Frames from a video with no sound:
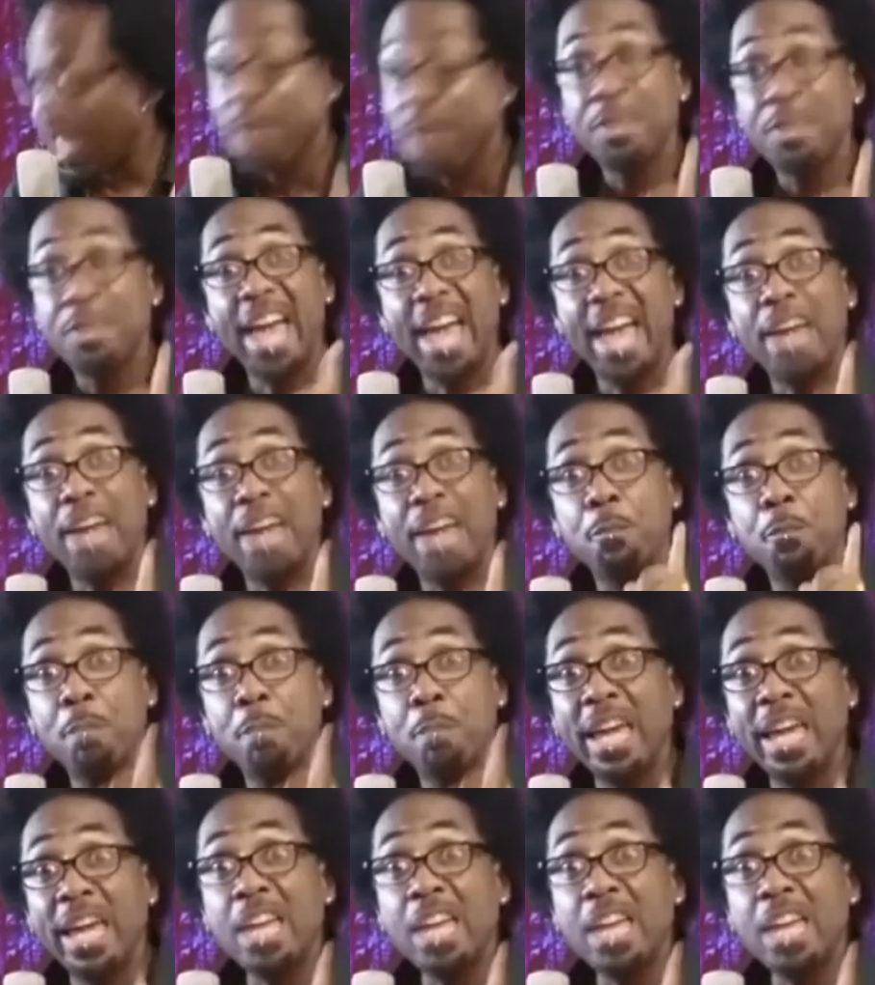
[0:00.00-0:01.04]
that
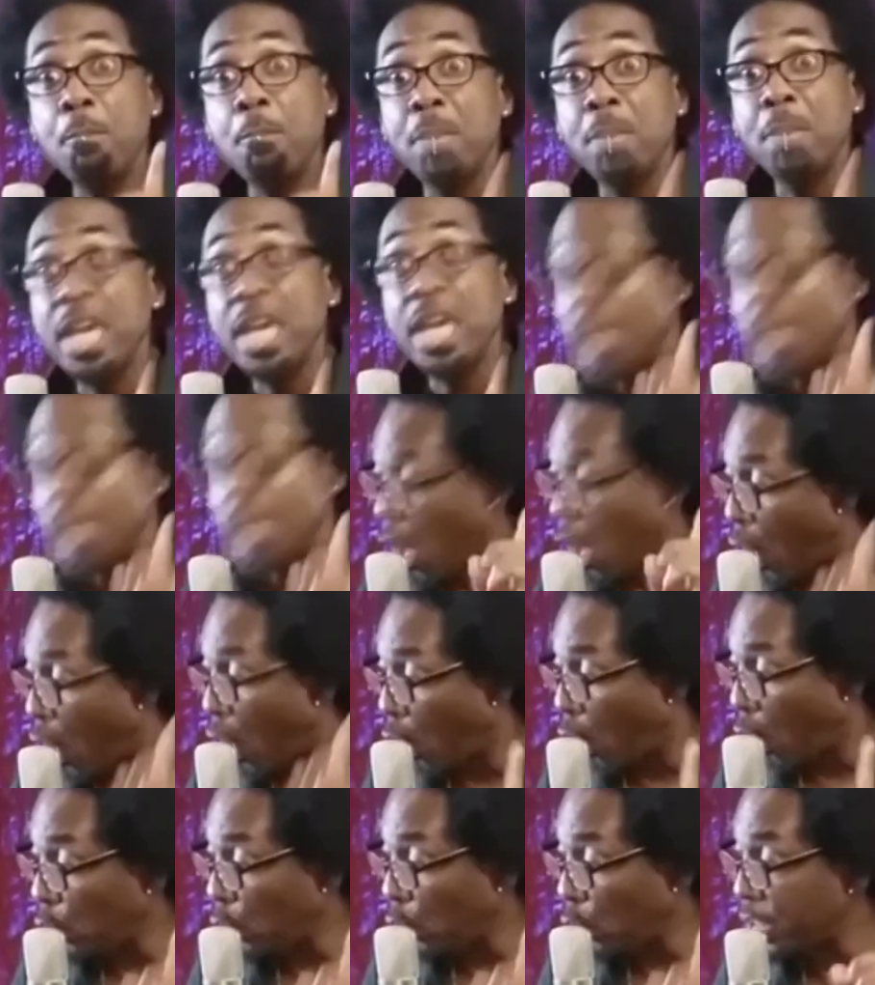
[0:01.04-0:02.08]
may be
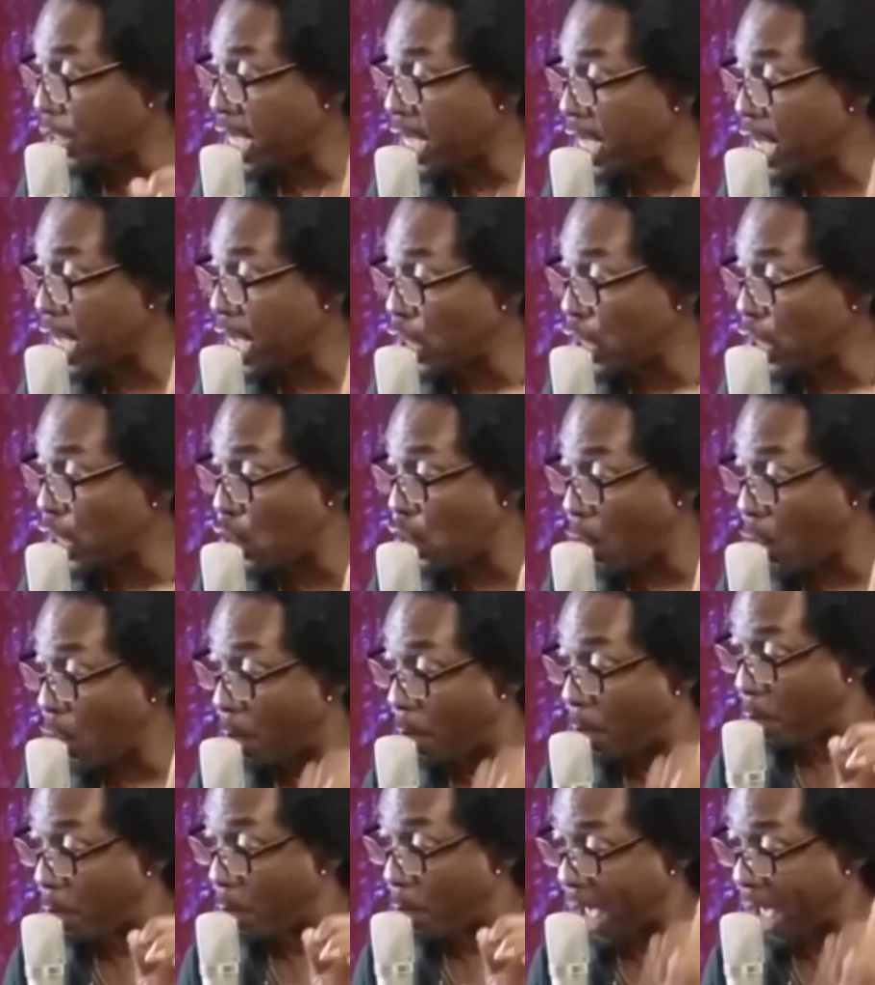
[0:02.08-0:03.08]
holding you